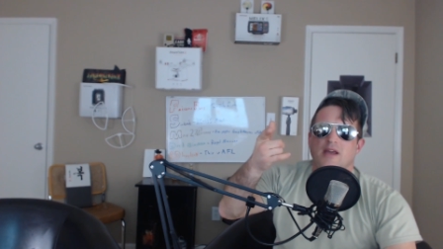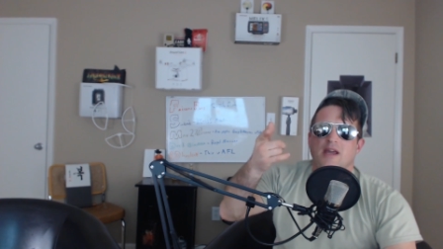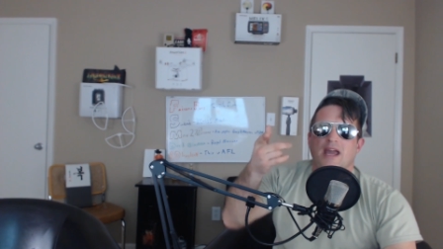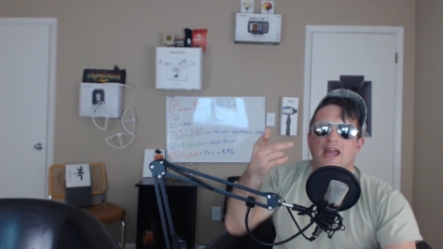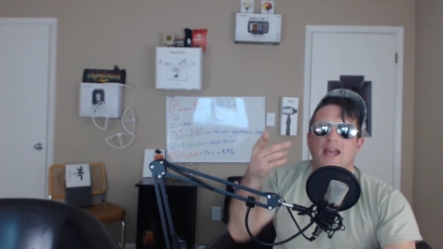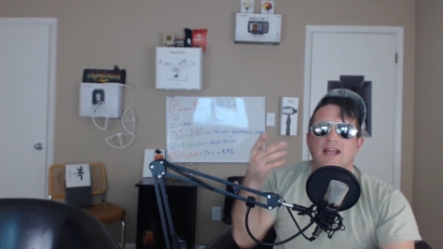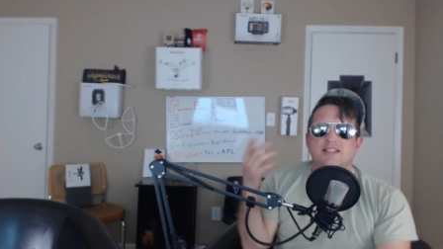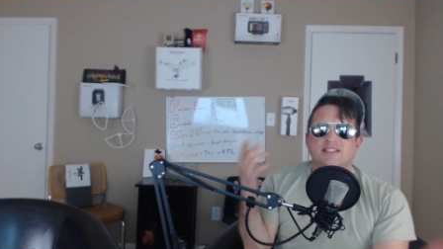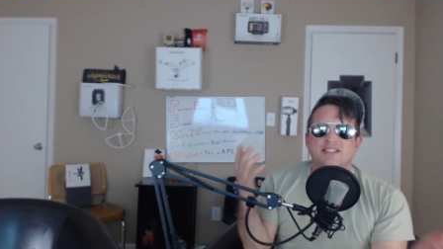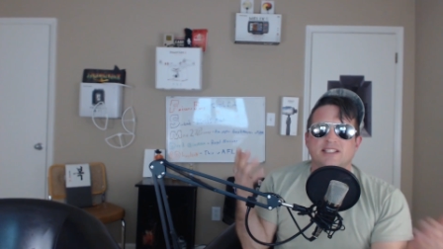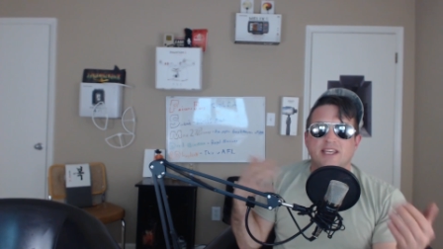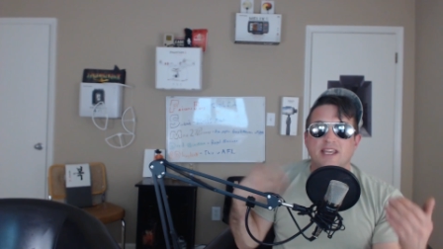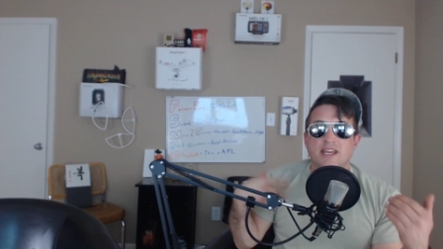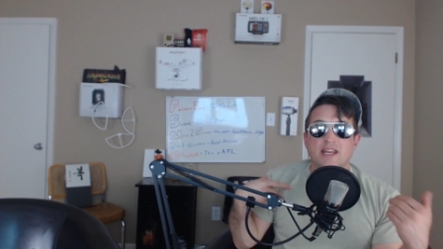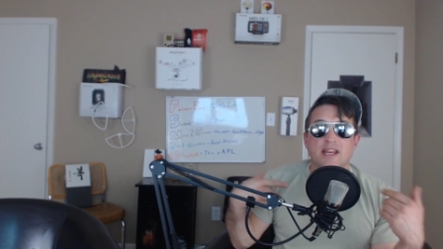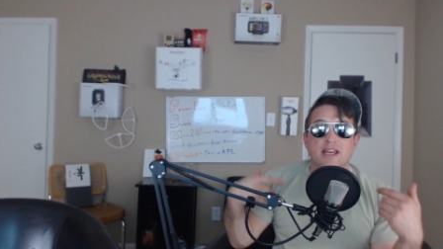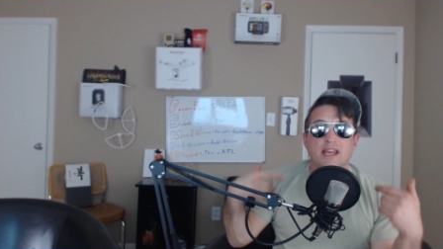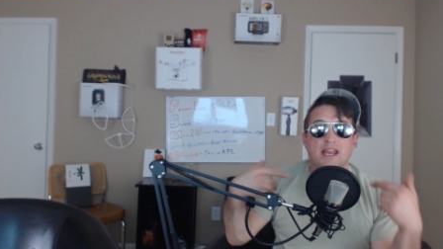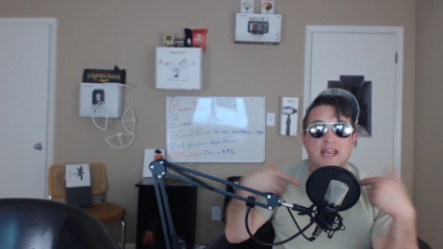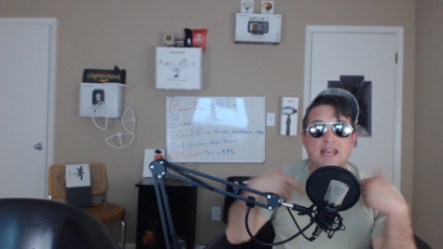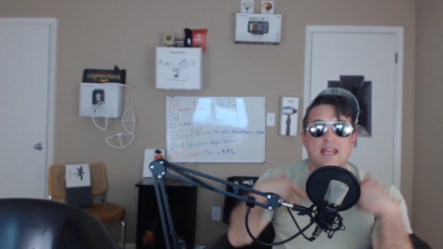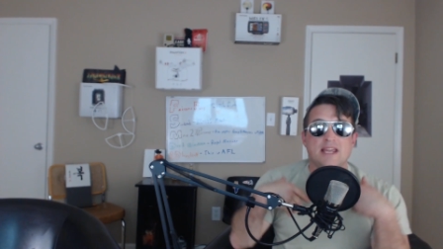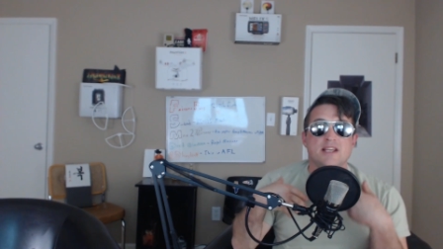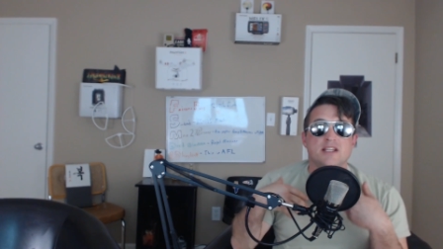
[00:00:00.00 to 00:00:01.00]
It's getting
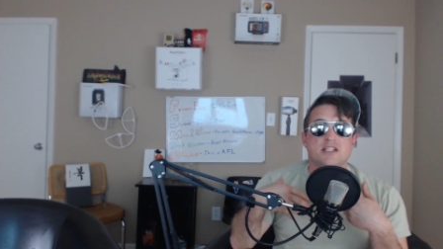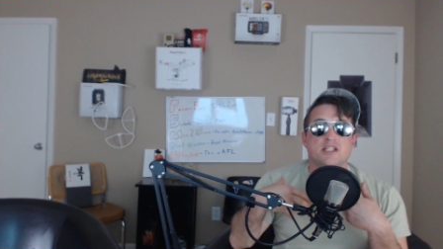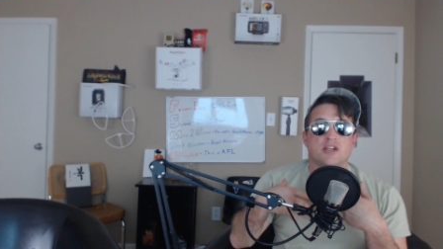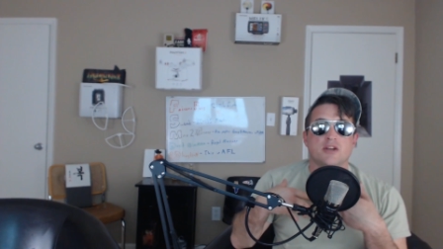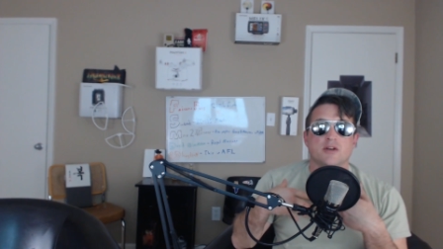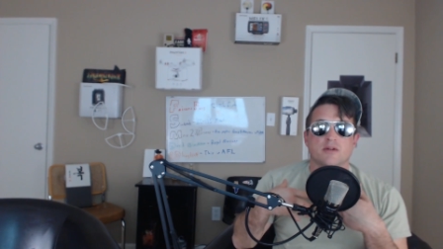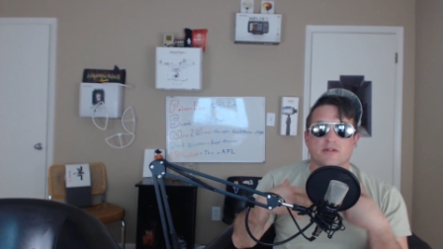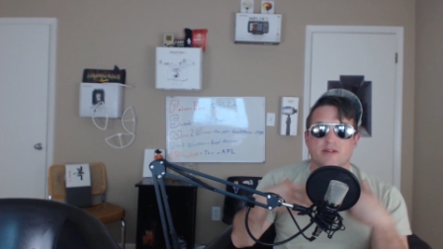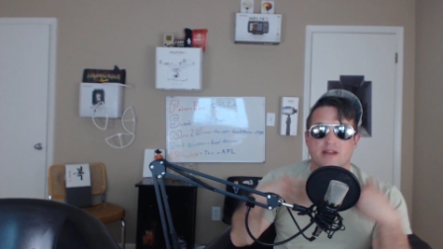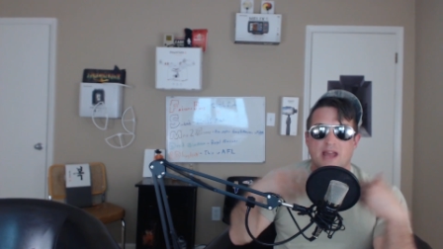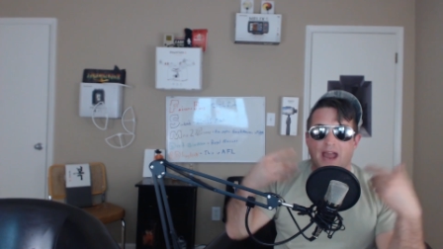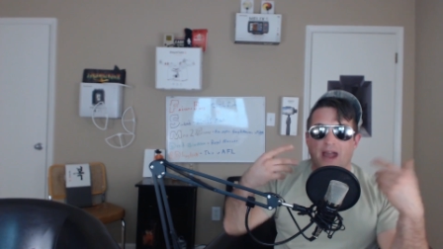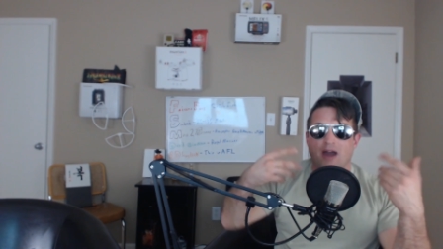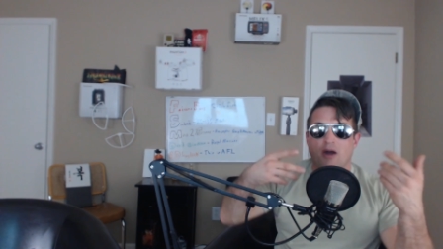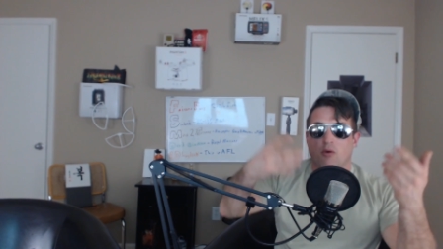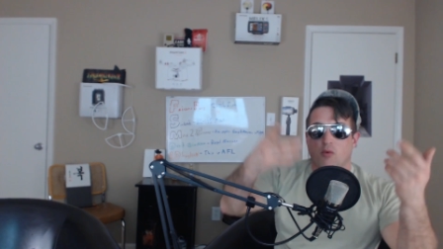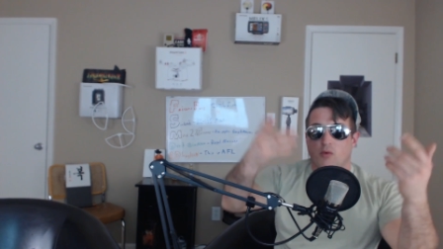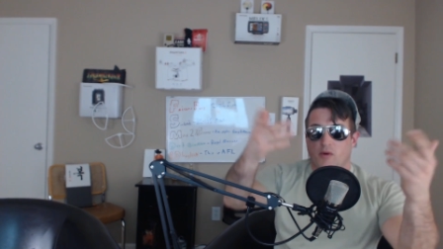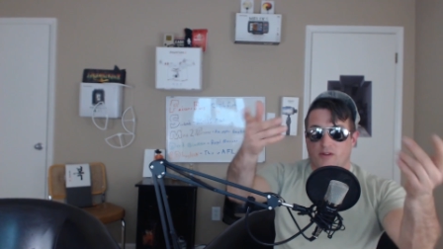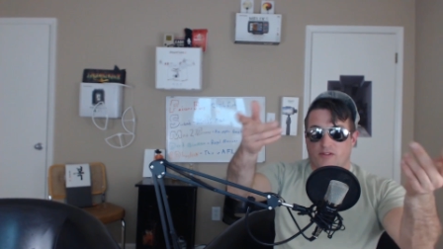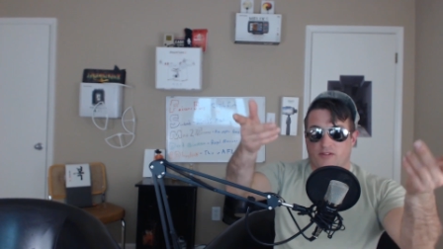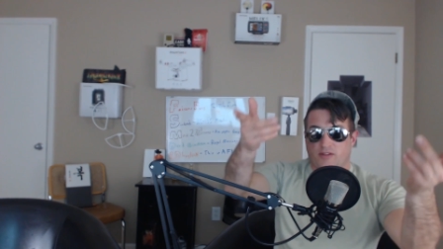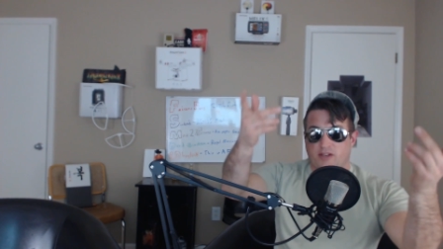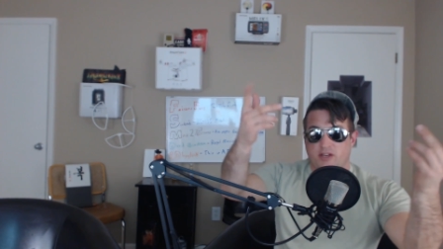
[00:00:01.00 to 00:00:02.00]
easier now
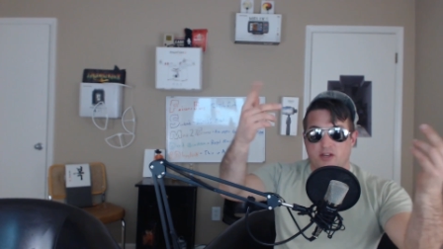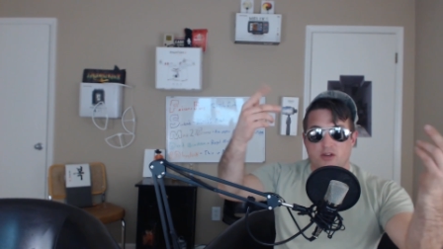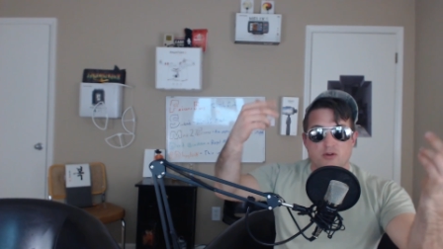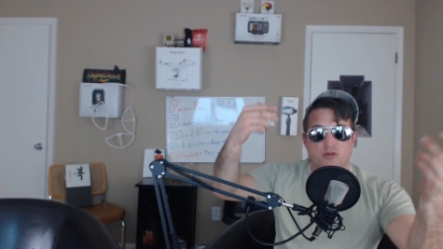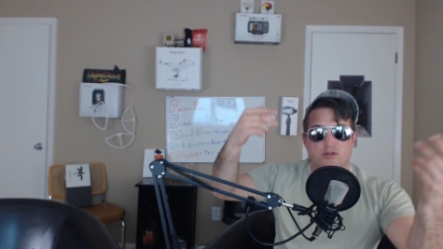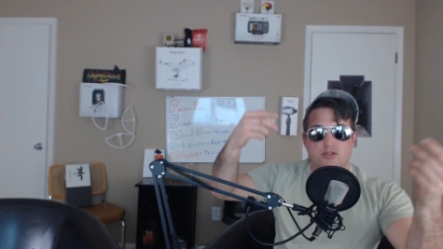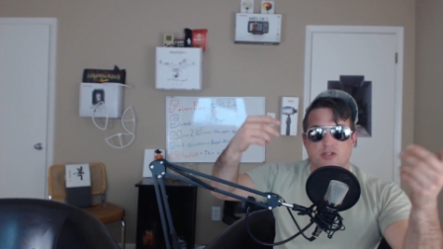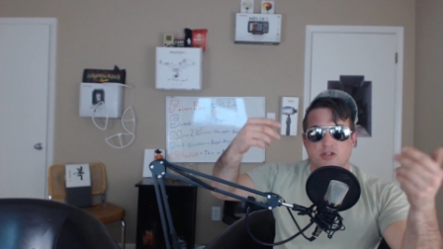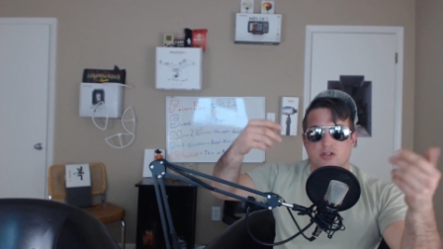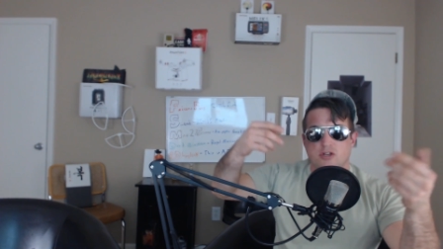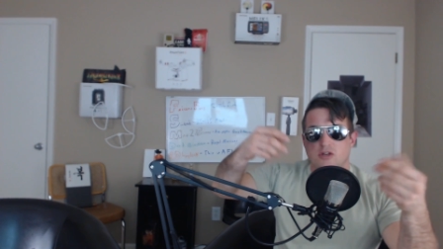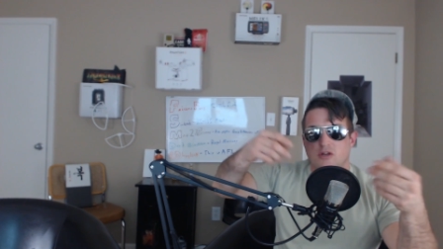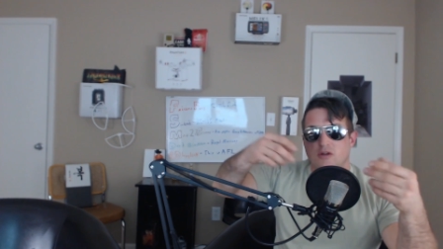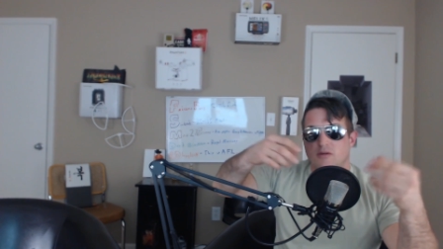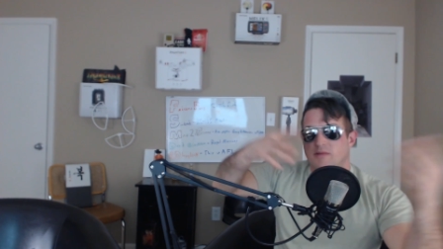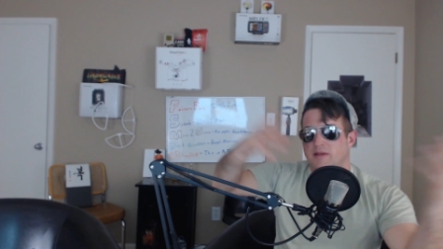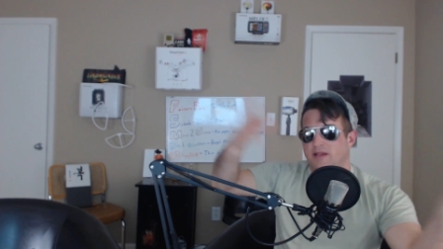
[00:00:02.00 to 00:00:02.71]
with YouTube